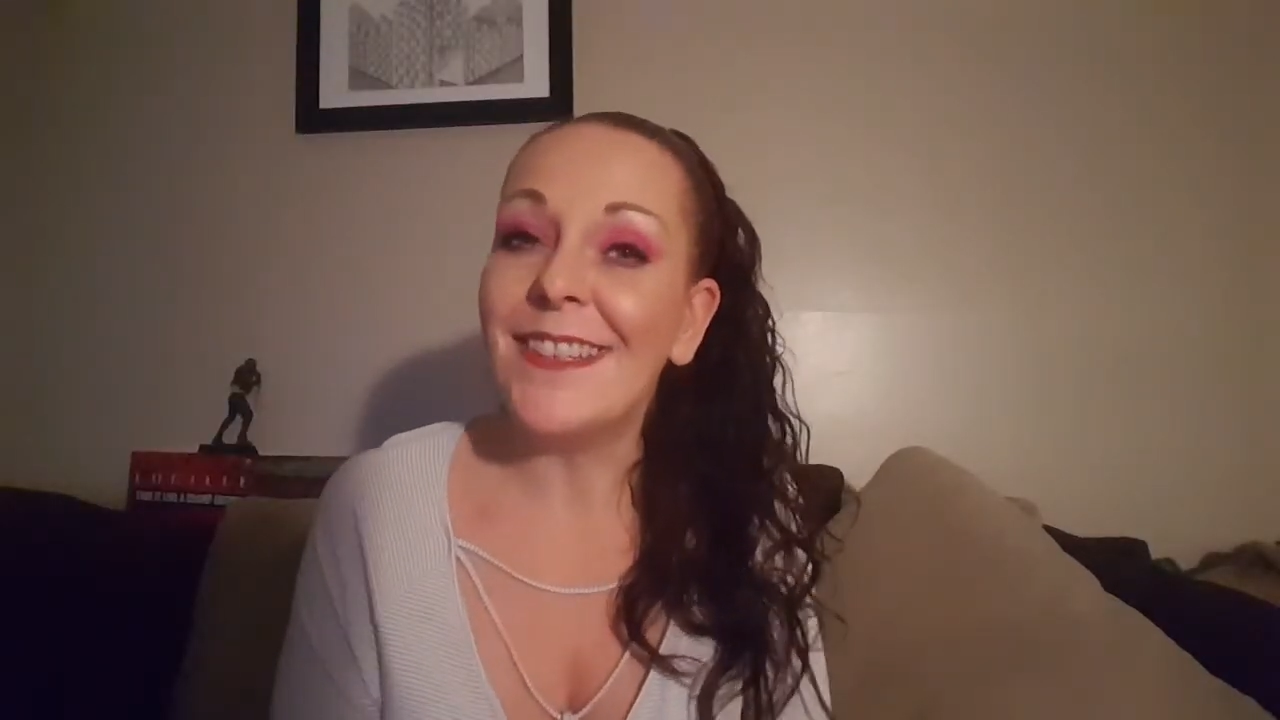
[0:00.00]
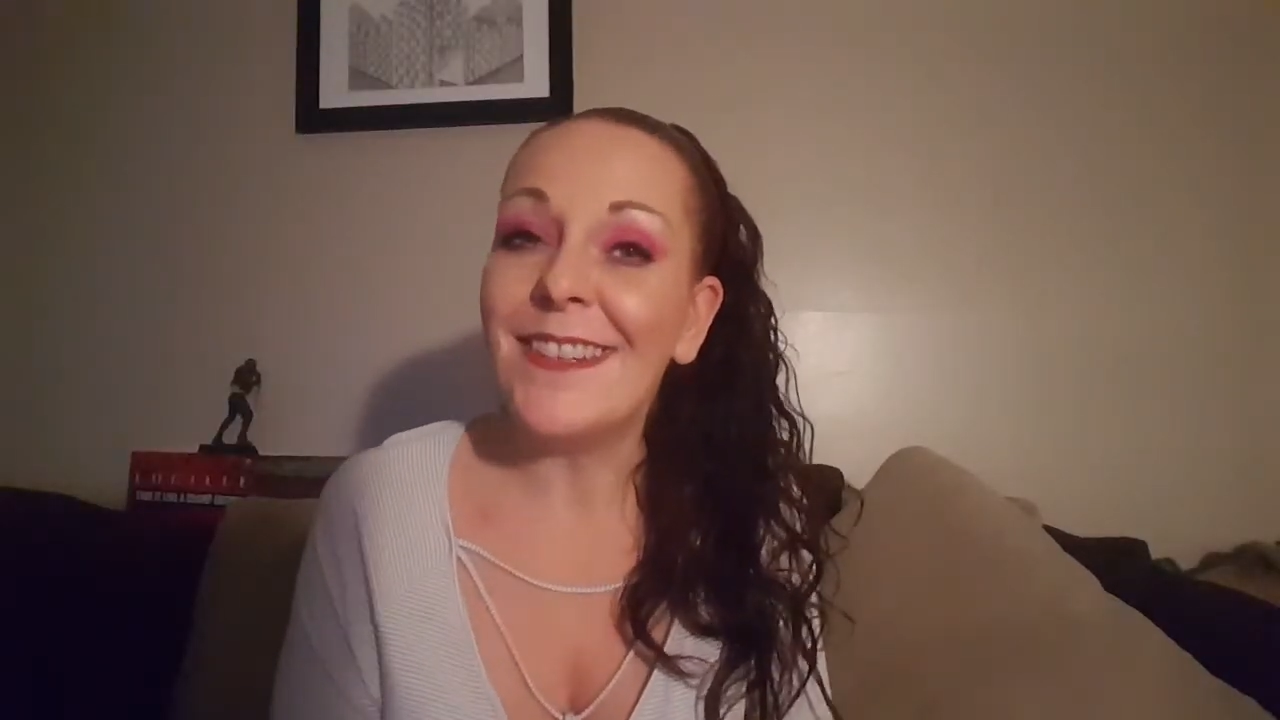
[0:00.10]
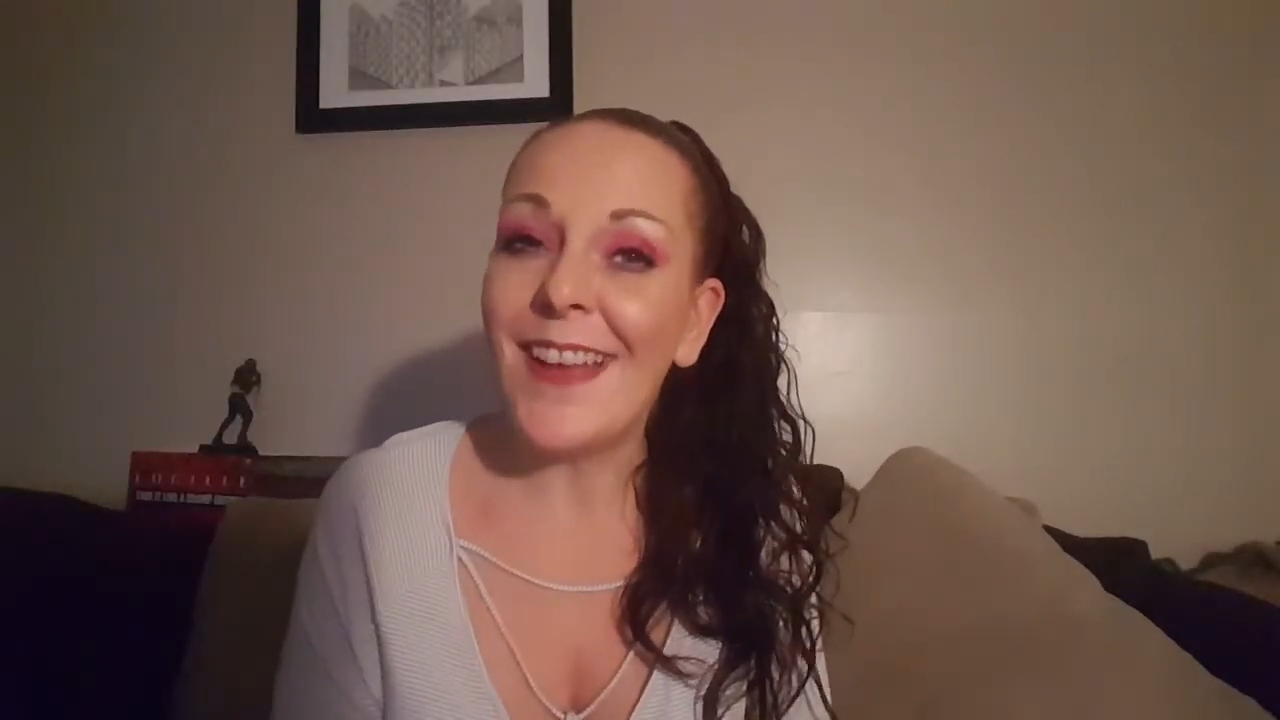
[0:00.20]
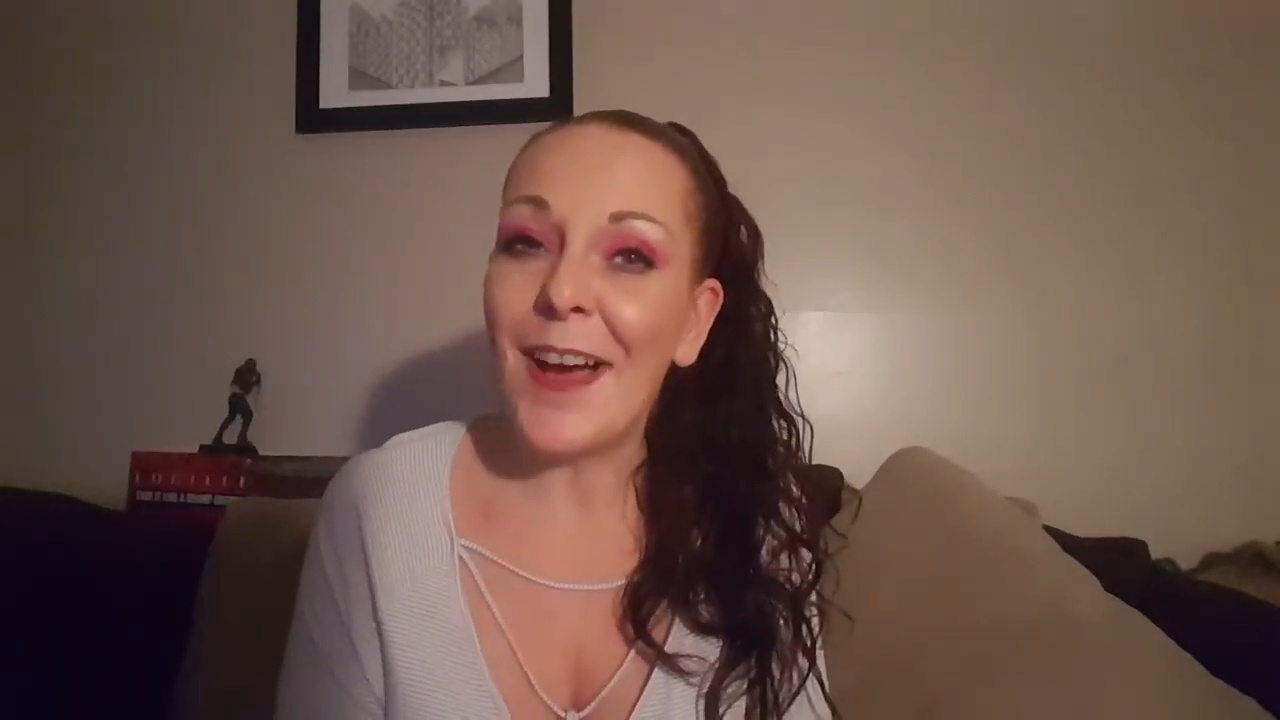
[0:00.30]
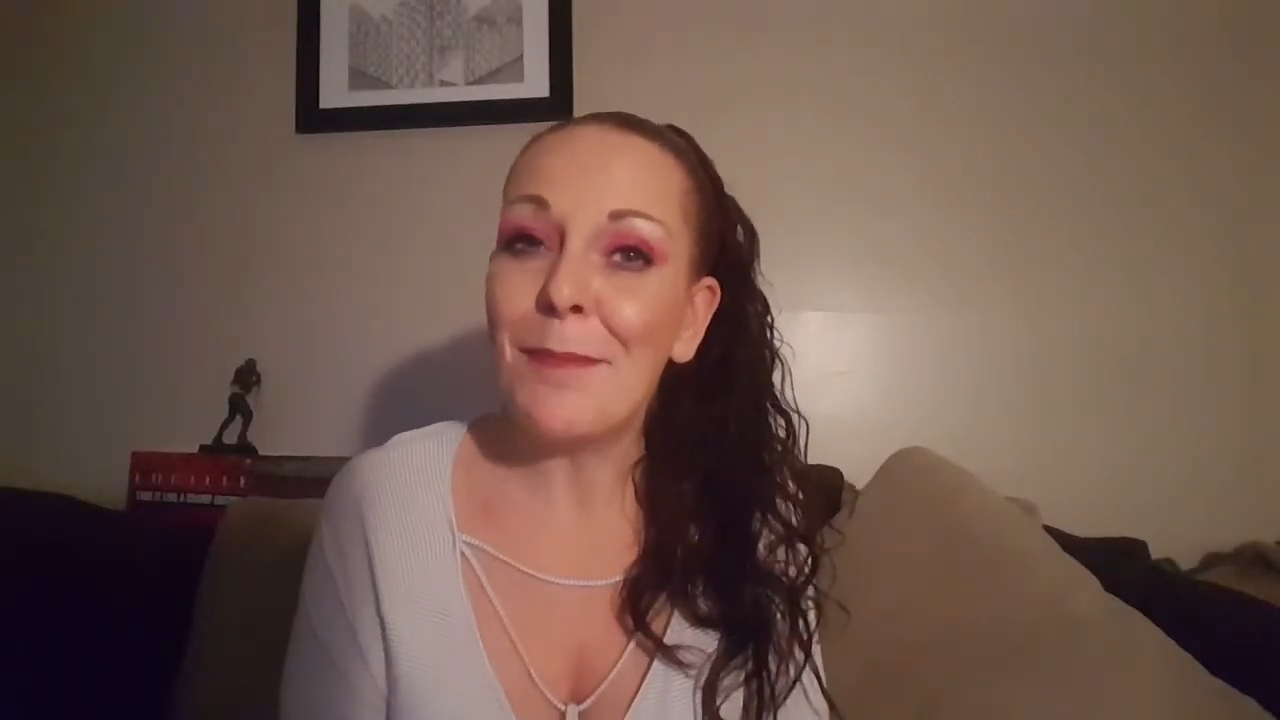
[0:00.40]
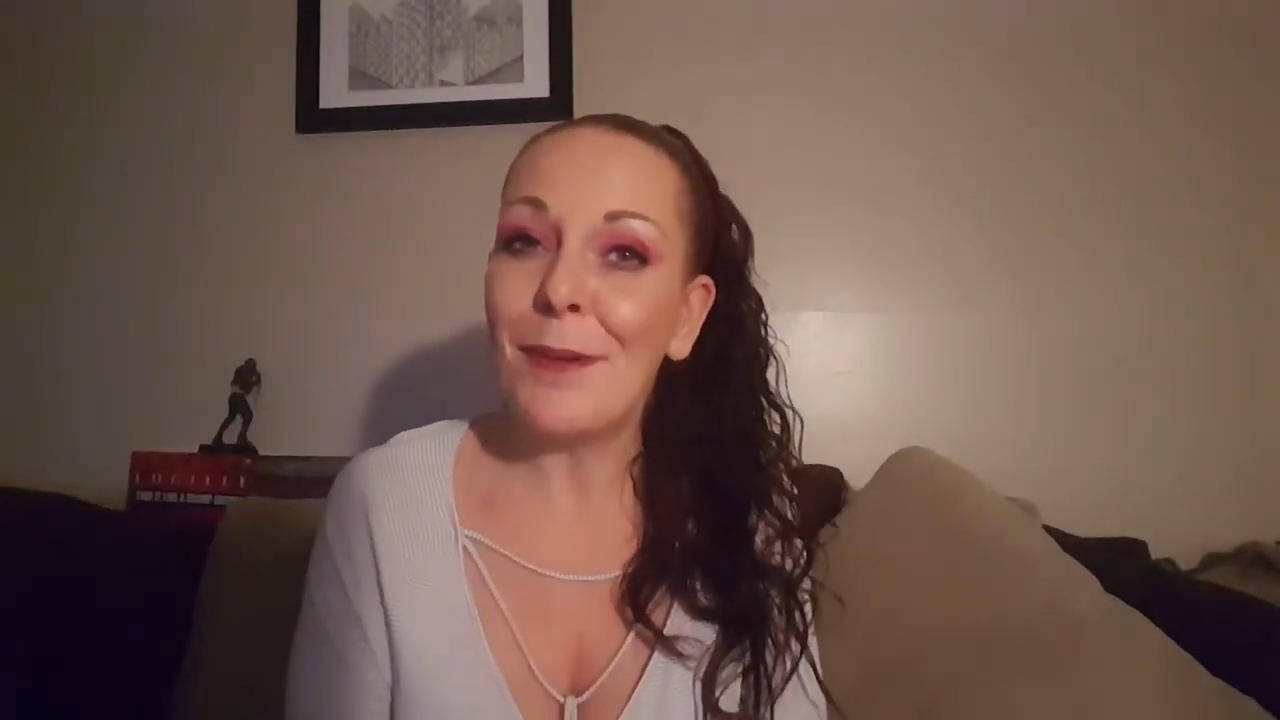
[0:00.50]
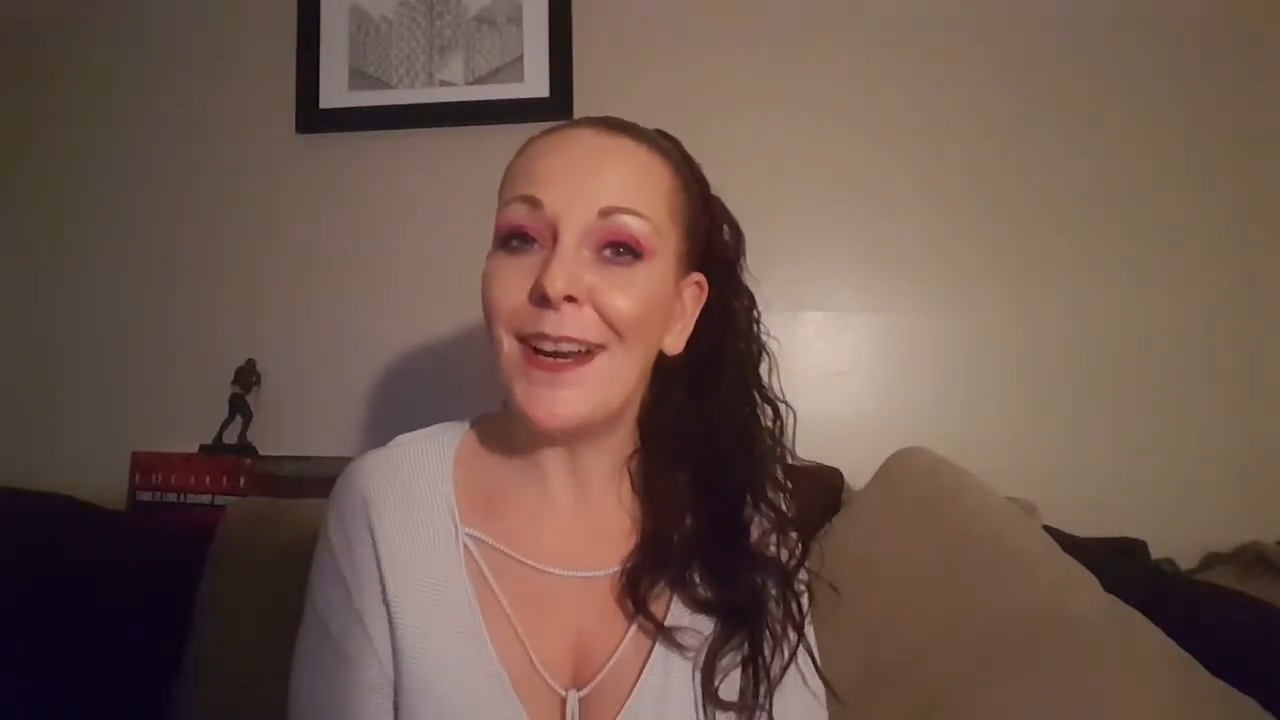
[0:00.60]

did not